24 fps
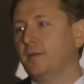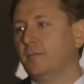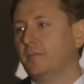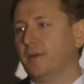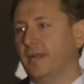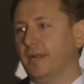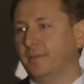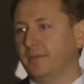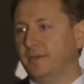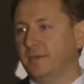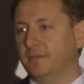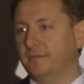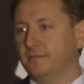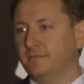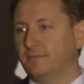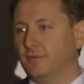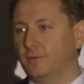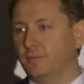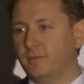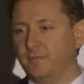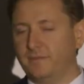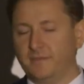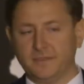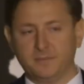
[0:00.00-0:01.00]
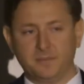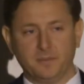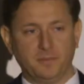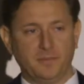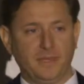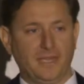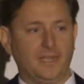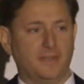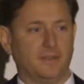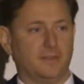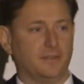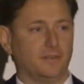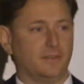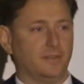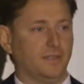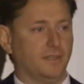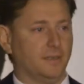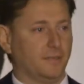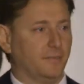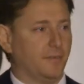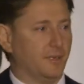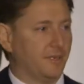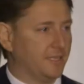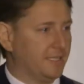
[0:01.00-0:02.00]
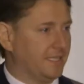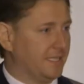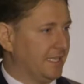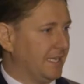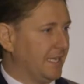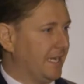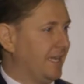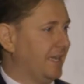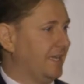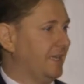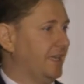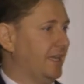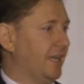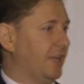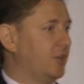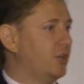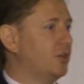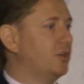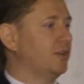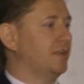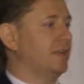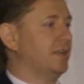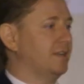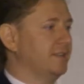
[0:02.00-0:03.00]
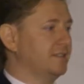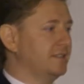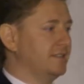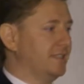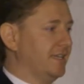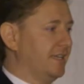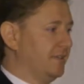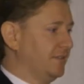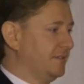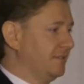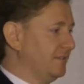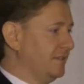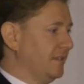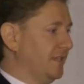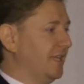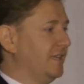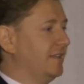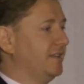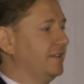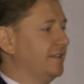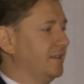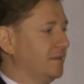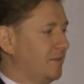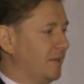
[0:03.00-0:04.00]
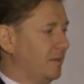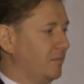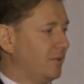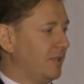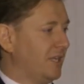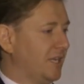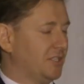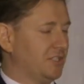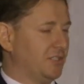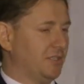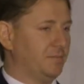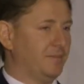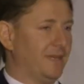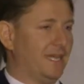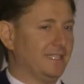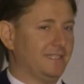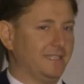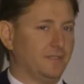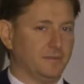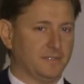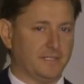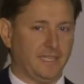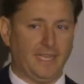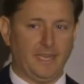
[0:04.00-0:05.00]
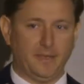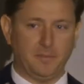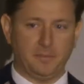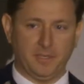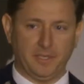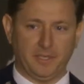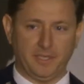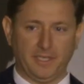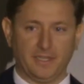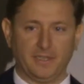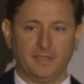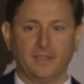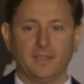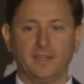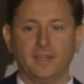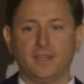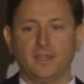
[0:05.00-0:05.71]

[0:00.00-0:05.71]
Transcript: but I'm a former investment banker and a marketing guy, and I couldn't understand anything about blockchain. Back then it was 8 billion.